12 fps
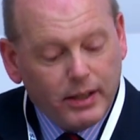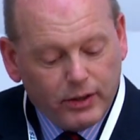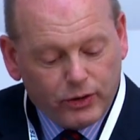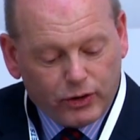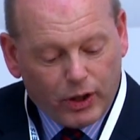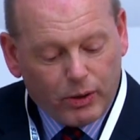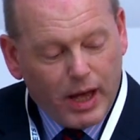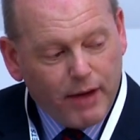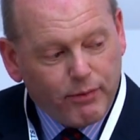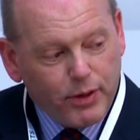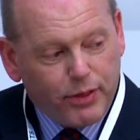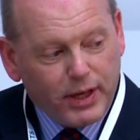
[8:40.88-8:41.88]
So
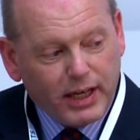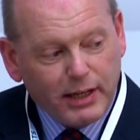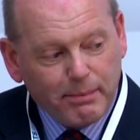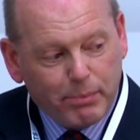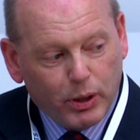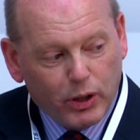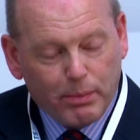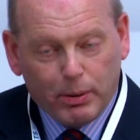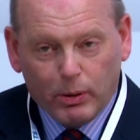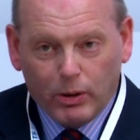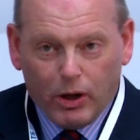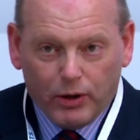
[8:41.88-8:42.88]
everything in
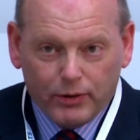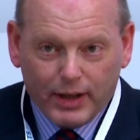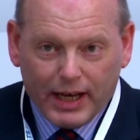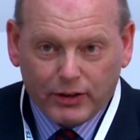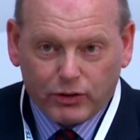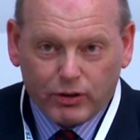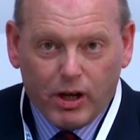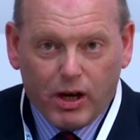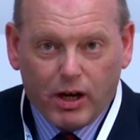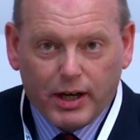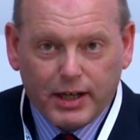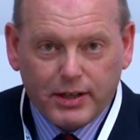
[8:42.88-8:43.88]
purple on that
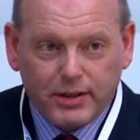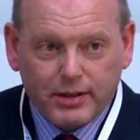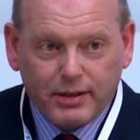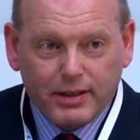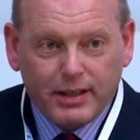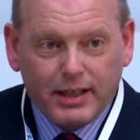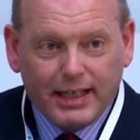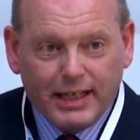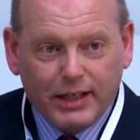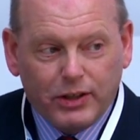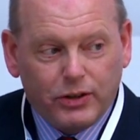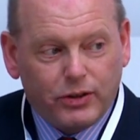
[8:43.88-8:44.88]
slide
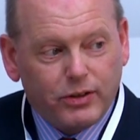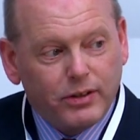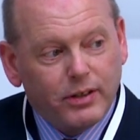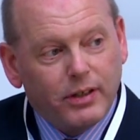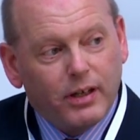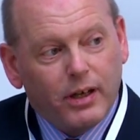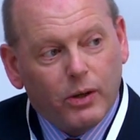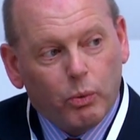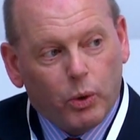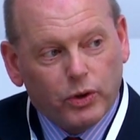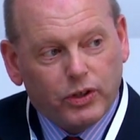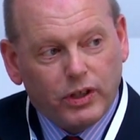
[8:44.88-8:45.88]
is
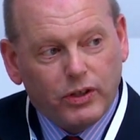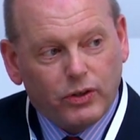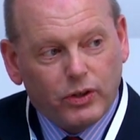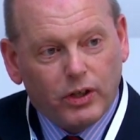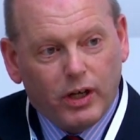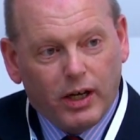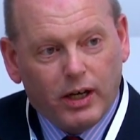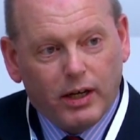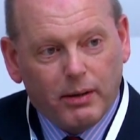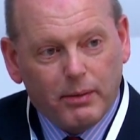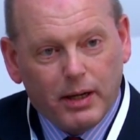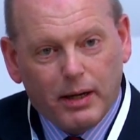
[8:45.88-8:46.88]
what is
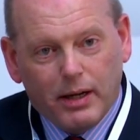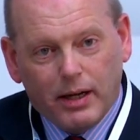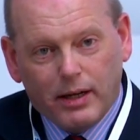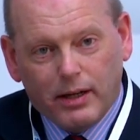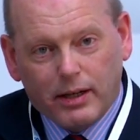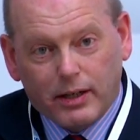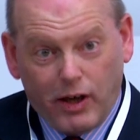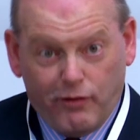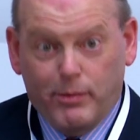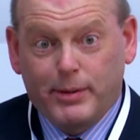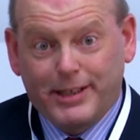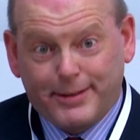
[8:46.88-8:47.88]

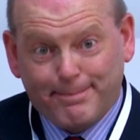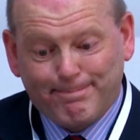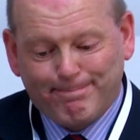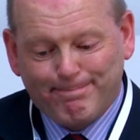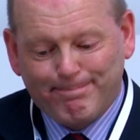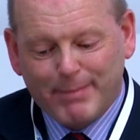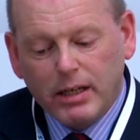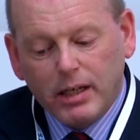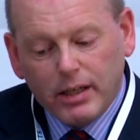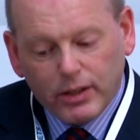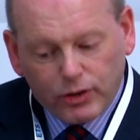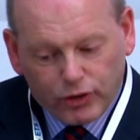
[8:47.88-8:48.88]
government.
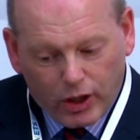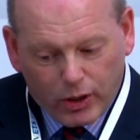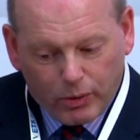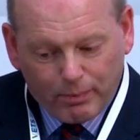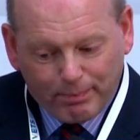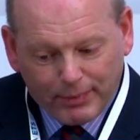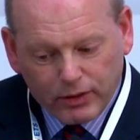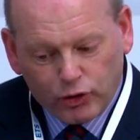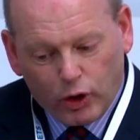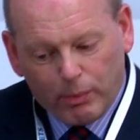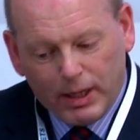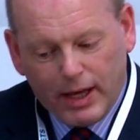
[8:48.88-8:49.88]
So,
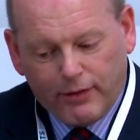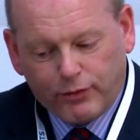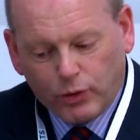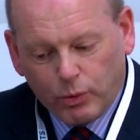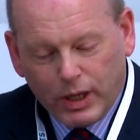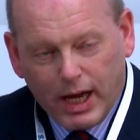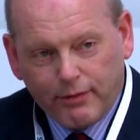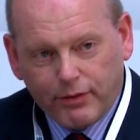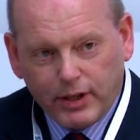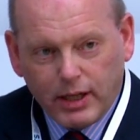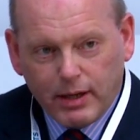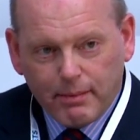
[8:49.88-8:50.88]
top left, we have
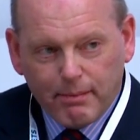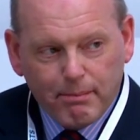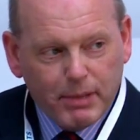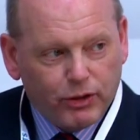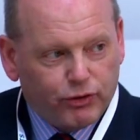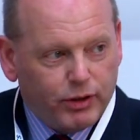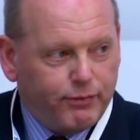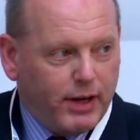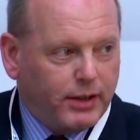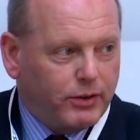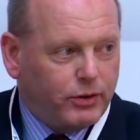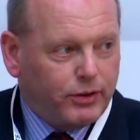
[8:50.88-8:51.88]
the Ministry of
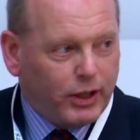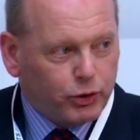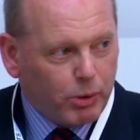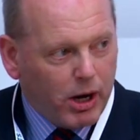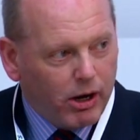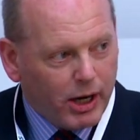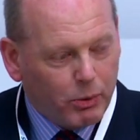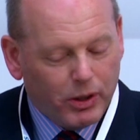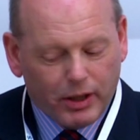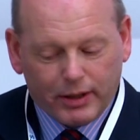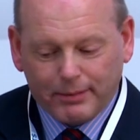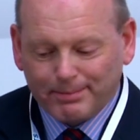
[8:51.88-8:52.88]
Defence. That's where I
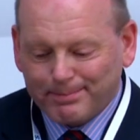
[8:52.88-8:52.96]
work.